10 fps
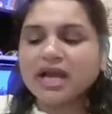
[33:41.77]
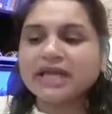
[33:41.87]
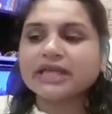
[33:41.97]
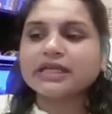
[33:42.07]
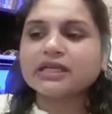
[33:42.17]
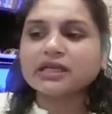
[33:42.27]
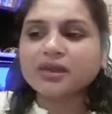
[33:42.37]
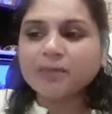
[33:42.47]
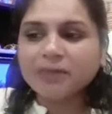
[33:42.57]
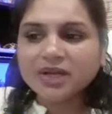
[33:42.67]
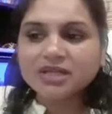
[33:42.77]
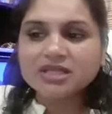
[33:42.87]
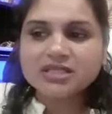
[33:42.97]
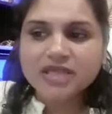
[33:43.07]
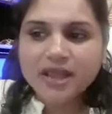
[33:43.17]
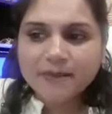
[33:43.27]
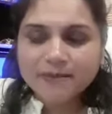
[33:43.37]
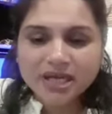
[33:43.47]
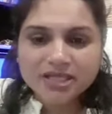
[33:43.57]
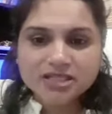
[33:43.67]
I repeat the same
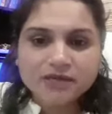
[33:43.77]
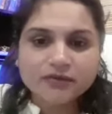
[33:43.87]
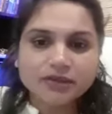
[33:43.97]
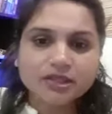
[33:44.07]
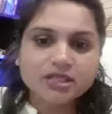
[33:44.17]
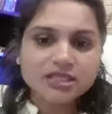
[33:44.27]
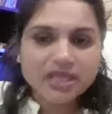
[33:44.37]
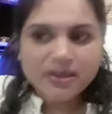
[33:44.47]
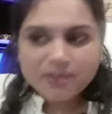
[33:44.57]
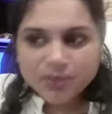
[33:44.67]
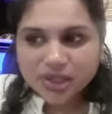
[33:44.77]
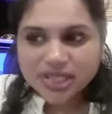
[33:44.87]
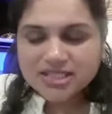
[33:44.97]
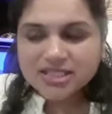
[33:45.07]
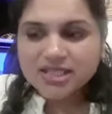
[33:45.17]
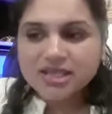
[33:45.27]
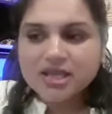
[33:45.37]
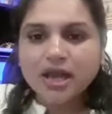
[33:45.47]
medicine with the same potency